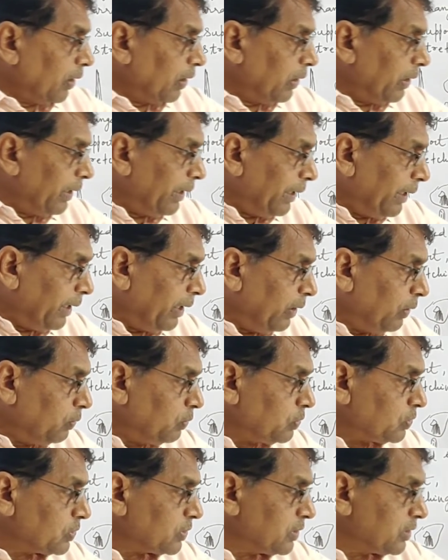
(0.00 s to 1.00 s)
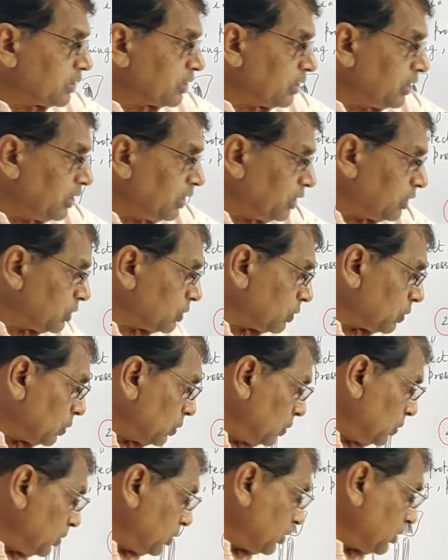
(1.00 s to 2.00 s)
leaves, seeds,
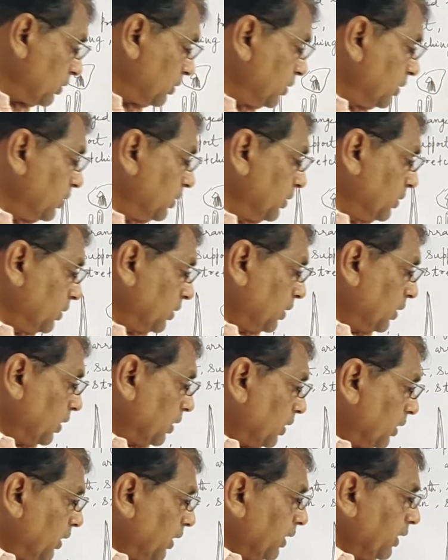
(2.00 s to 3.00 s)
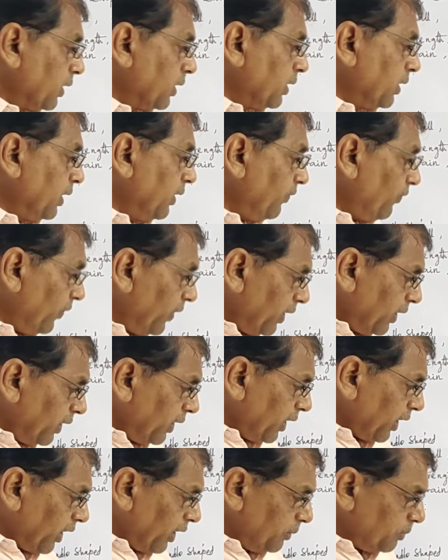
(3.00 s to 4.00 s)
roots. Then
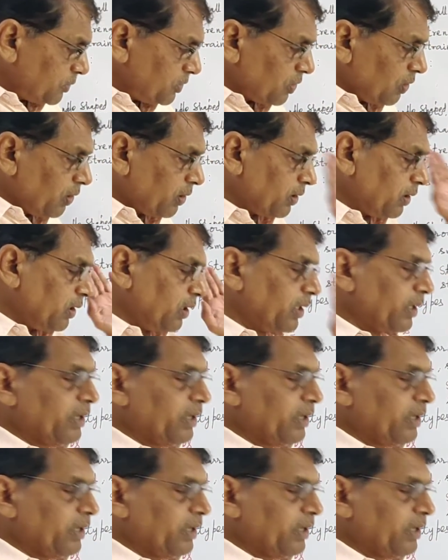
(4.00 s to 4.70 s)
different types are there